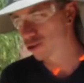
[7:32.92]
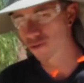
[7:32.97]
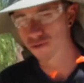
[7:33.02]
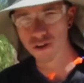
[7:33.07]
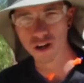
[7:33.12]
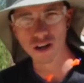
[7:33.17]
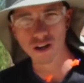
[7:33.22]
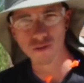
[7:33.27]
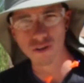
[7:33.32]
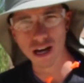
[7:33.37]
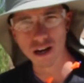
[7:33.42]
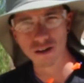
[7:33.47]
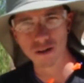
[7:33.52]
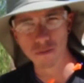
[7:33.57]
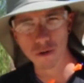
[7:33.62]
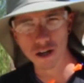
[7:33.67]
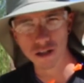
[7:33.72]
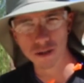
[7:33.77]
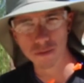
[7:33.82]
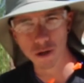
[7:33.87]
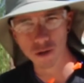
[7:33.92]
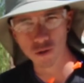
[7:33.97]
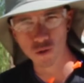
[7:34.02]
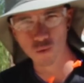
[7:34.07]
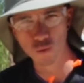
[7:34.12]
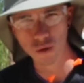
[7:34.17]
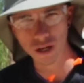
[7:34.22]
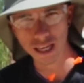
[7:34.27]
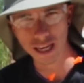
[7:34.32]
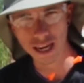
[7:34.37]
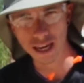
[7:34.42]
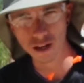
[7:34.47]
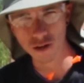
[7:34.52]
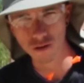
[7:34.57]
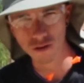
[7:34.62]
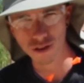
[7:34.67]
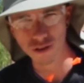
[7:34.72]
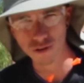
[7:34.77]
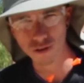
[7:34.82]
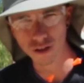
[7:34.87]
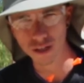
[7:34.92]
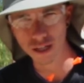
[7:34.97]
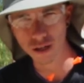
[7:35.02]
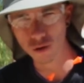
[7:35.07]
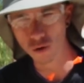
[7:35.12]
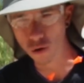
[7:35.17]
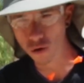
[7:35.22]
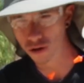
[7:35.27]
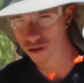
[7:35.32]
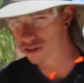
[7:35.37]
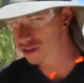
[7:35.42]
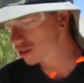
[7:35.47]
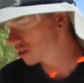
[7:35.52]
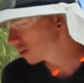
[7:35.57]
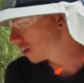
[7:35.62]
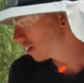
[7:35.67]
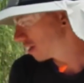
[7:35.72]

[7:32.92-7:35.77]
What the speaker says: So I've gone around and marked about 28 or 30 holes